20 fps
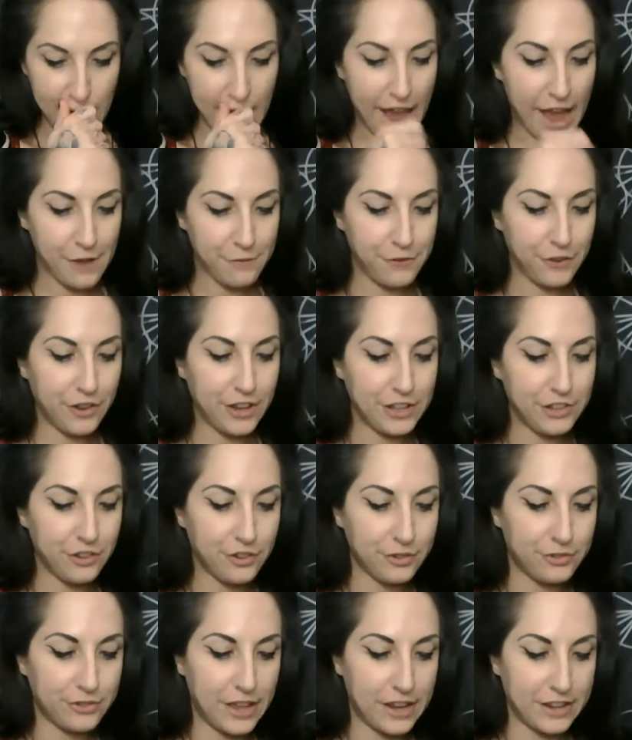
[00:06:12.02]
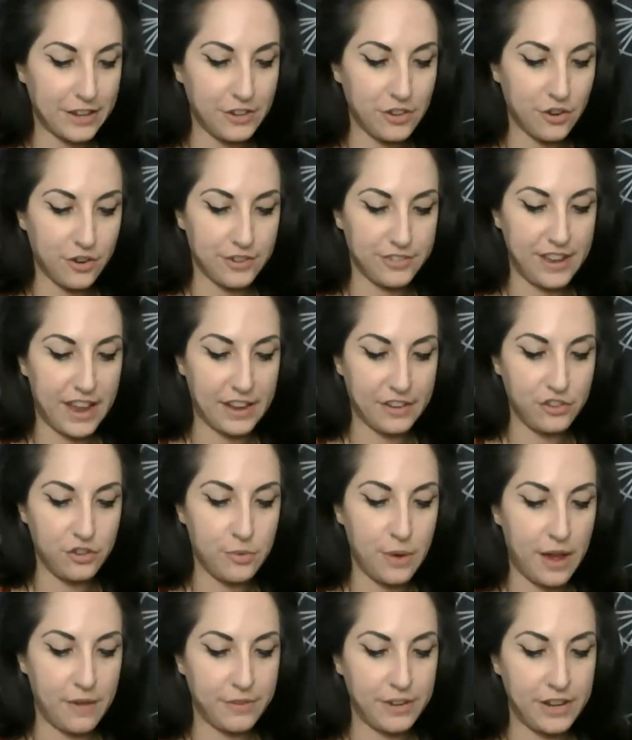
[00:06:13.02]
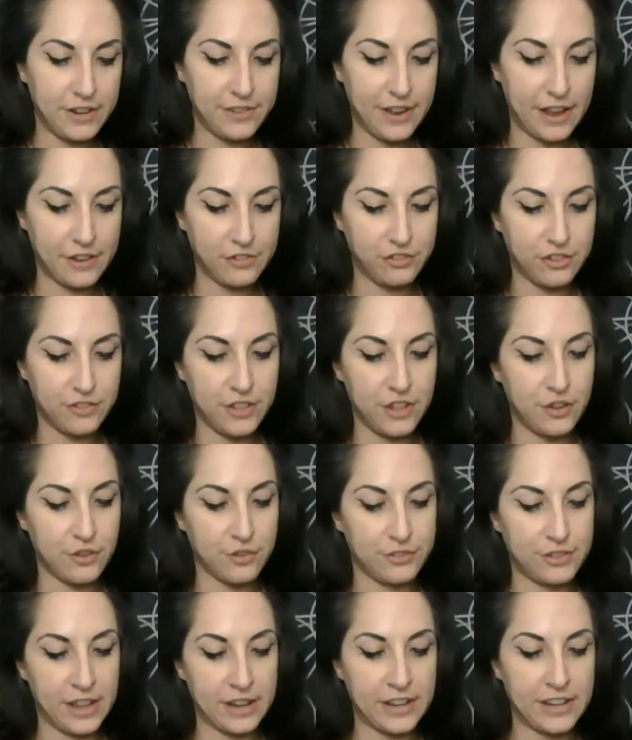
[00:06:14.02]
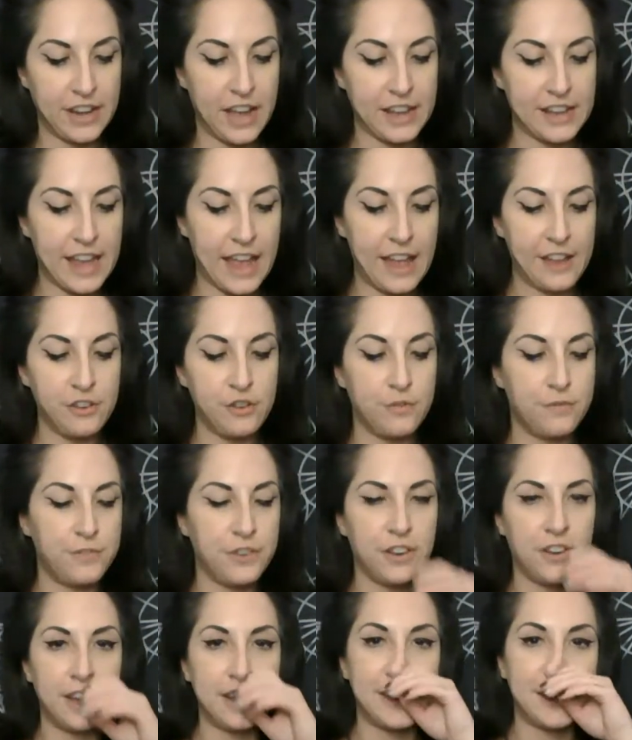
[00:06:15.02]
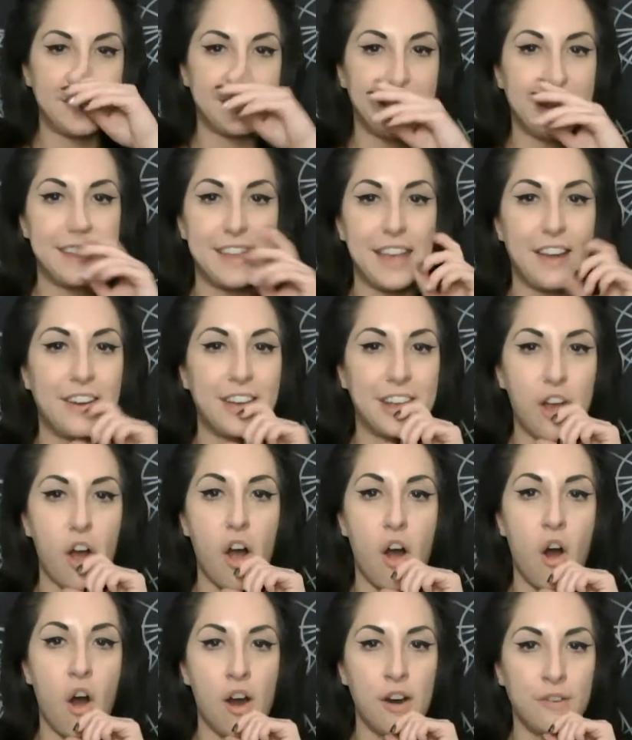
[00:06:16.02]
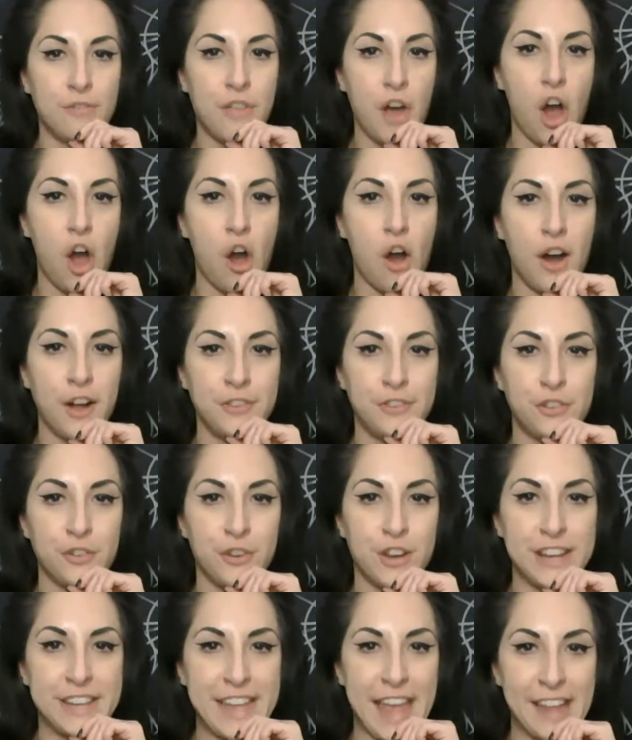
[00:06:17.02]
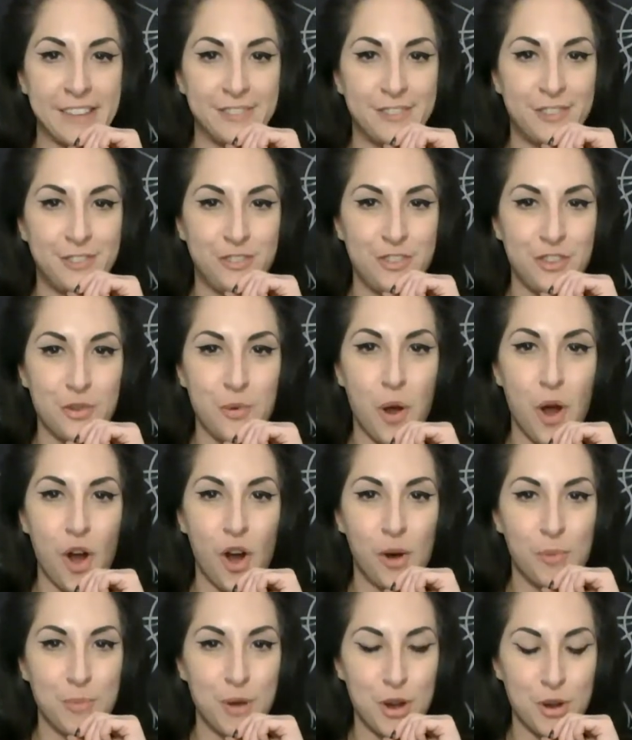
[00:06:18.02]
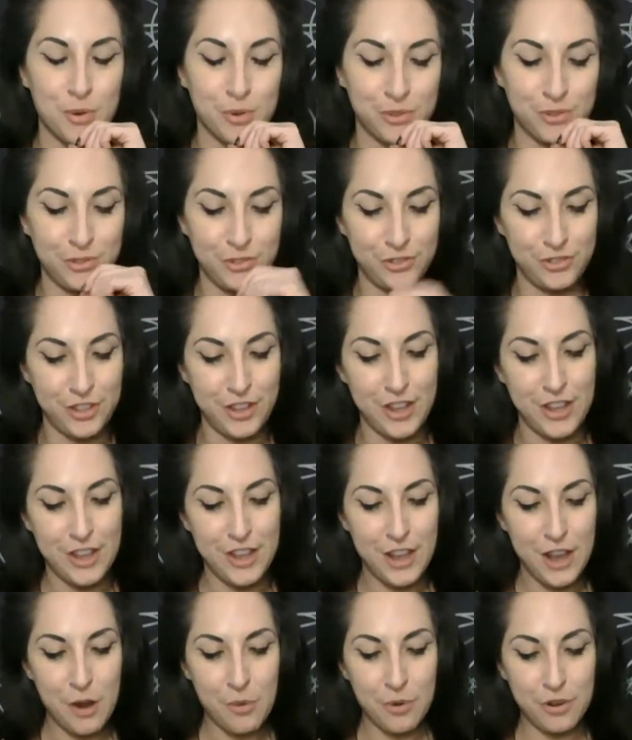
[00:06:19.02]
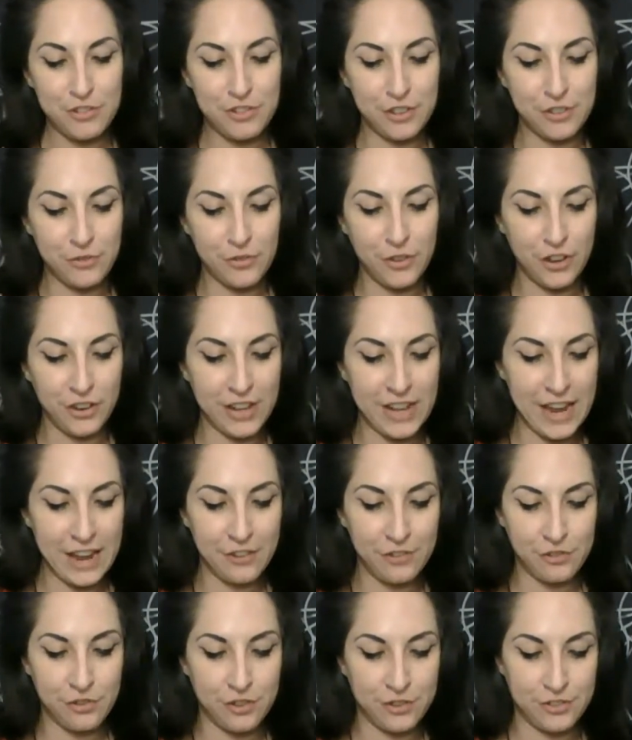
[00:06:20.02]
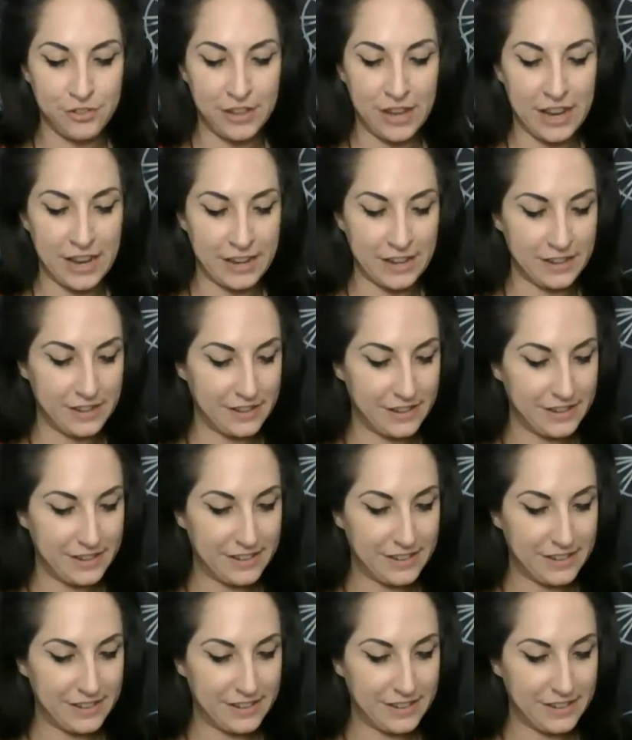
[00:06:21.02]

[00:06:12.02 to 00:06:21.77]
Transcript: I feel like you're setting your intent. You have an intention that you're setting again. You feel like it's like all of the odds are against you almost, which is really interesting.